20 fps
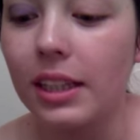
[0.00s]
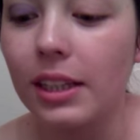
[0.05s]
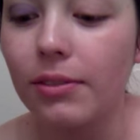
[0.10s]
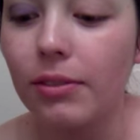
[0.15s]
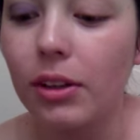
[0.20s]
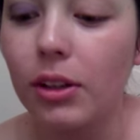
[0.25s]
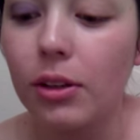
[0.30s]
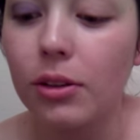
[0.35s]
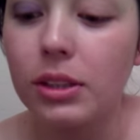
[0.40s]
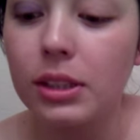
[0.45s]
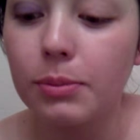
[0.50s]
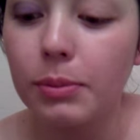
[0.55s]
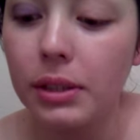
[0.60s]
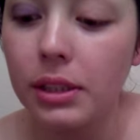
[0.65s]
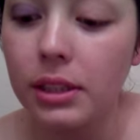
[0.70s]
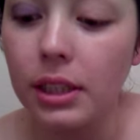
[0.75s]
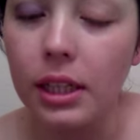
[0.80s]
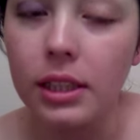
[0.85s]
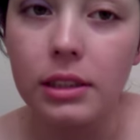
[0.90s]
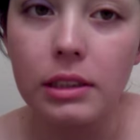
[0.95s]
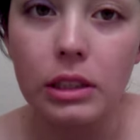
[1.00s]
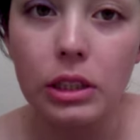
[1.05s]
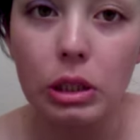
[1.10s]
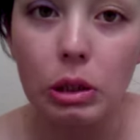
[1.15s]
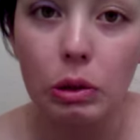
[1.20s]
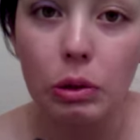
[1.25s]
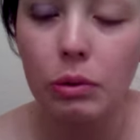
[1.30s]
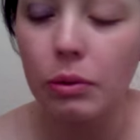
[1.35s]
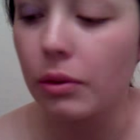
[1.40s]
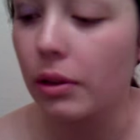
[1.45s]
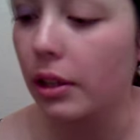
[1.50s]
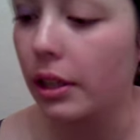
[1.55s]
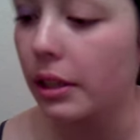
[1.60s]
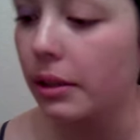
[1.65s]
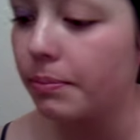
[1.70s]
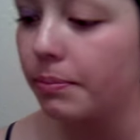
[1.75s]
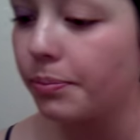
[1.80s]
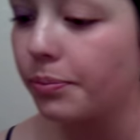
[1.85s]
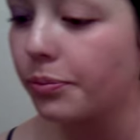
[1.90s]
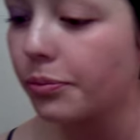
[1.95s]
Not even close to being done, so don't
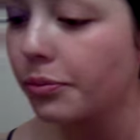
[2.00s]
worry.